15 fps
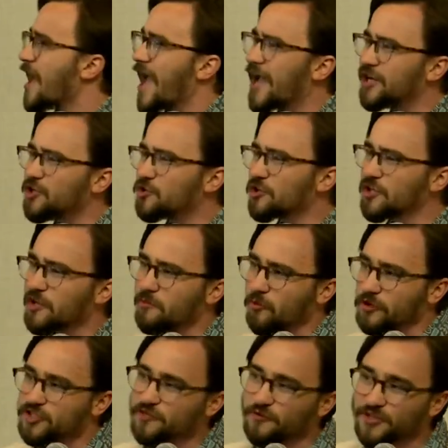And you can get more
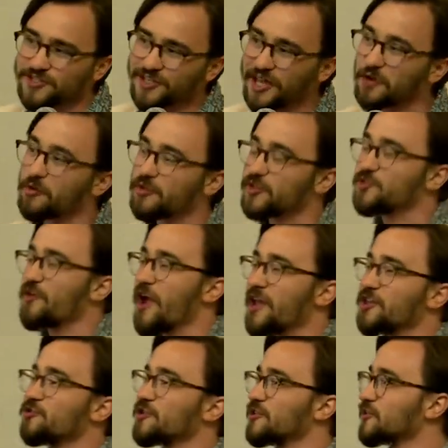sophisticated with this, right?
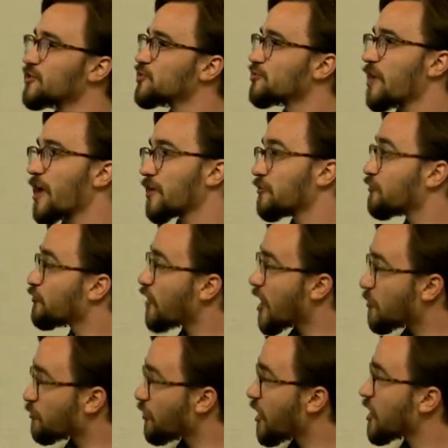You can track
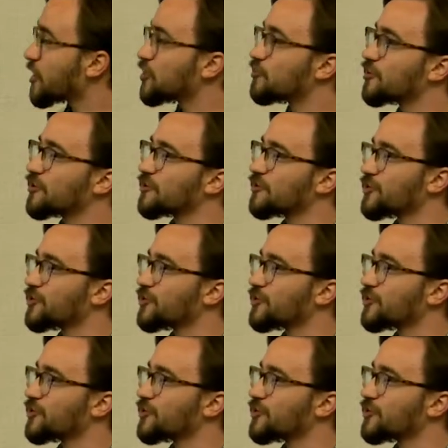frame rate, you can